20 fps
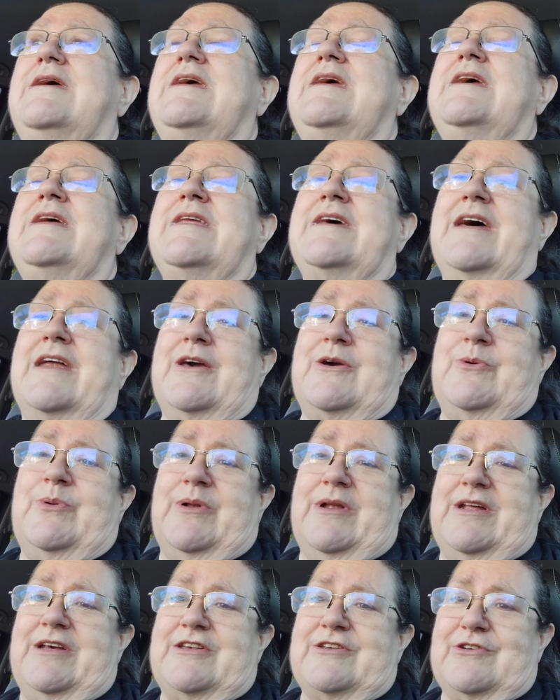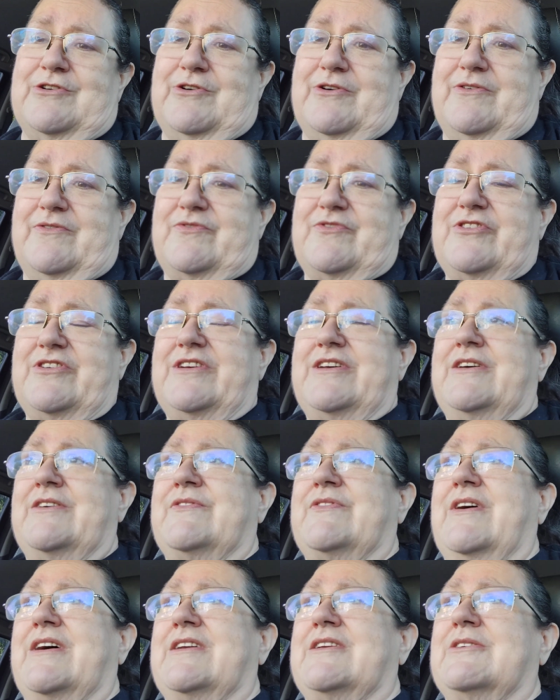inadequately served
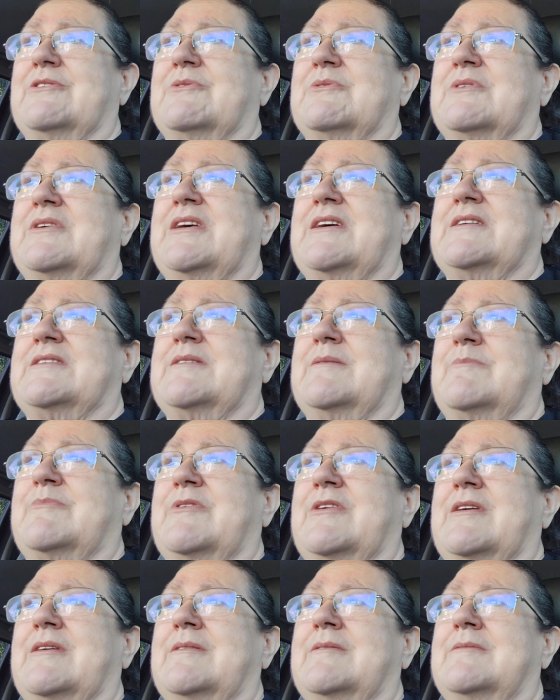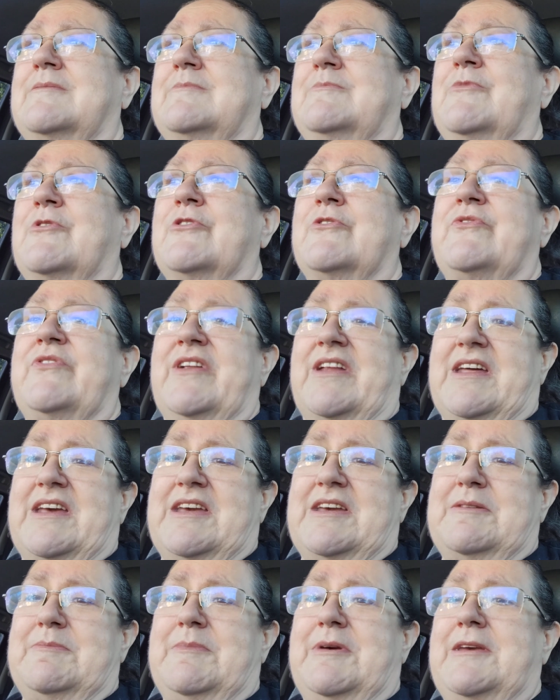if I don't get something more
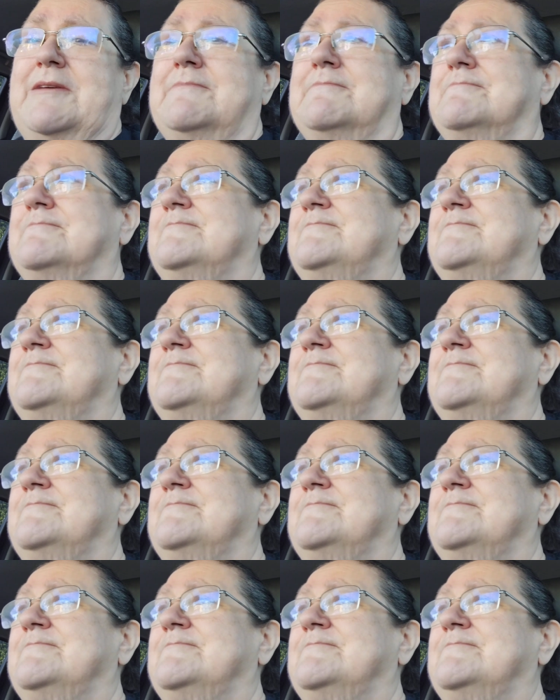filling in me.